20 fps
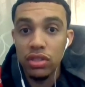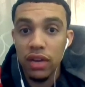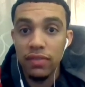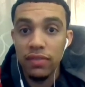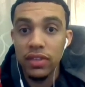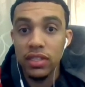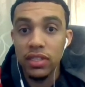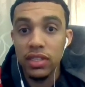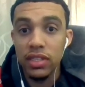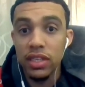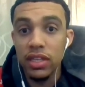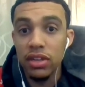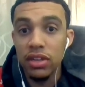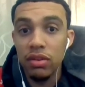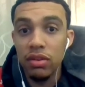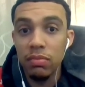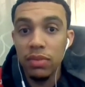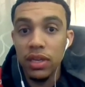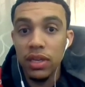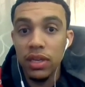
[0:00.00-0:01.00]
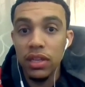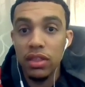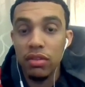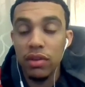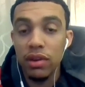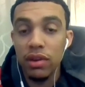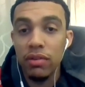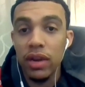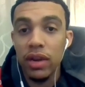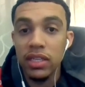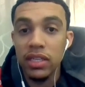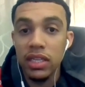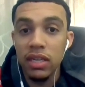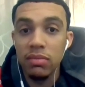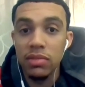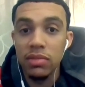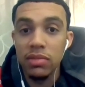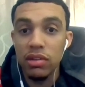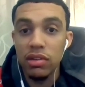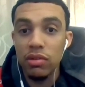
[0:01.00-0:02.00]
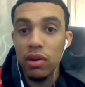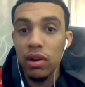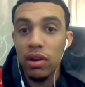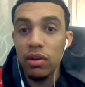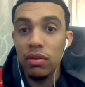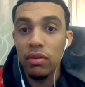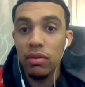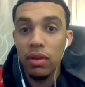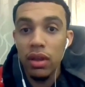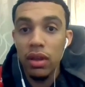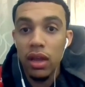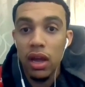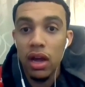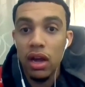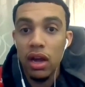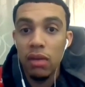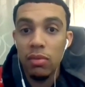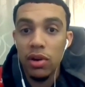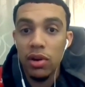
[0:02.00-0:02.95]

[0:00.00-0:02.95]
Obviously, you don't beat three ranked teams in a row um,